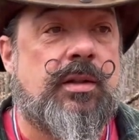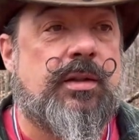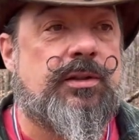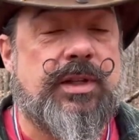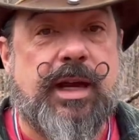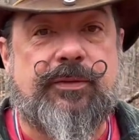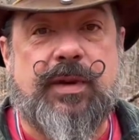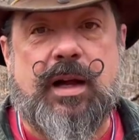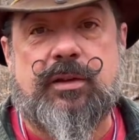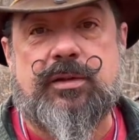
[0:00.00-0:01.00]
Zach
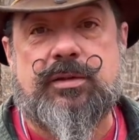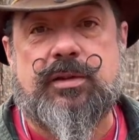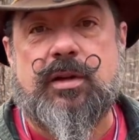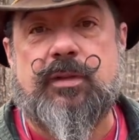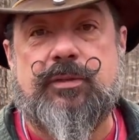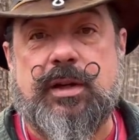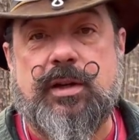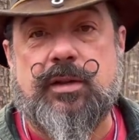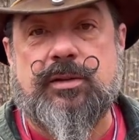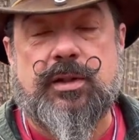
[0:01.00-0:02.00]
Fowler's
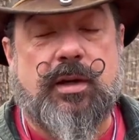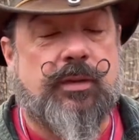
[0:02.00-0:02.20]
videos.